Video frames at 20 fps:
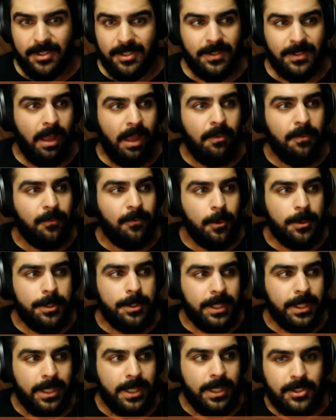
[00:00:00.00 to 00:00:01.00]

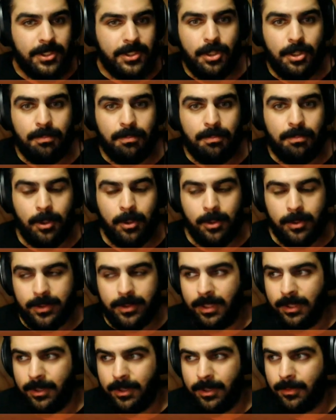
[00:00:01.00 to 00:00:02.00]
California is so broke,
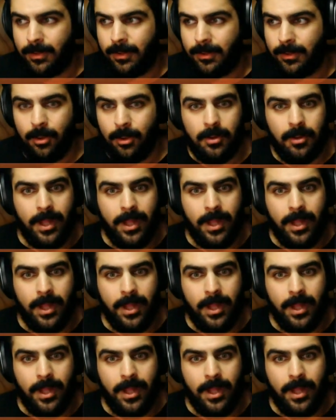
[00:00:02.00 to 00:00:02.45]
you know, the old